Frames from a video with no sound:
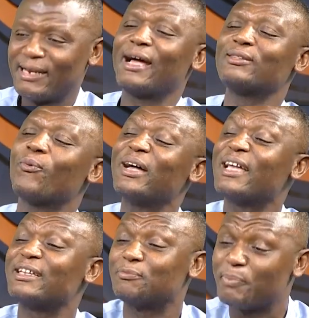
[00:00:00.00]
That what
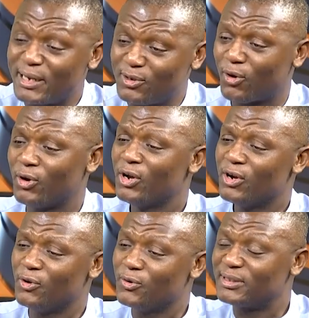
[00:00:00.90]
has been do
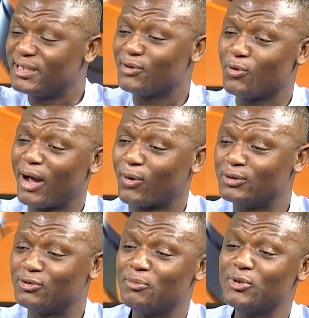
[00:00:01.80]
you think you are
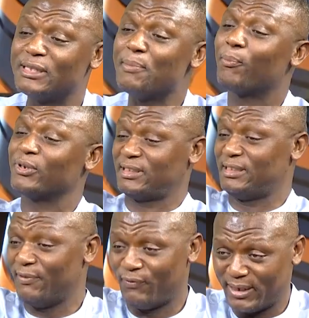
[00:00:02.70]
contributing
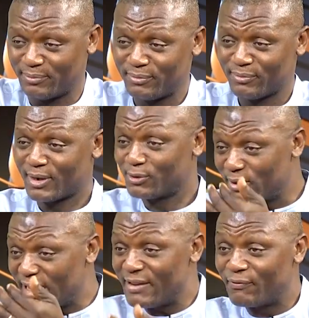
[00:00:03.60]
positively to
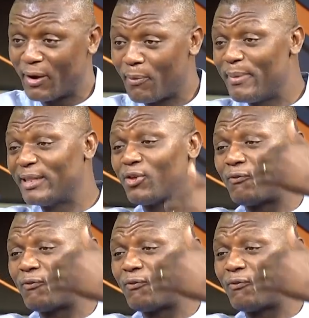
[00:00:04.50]
the development of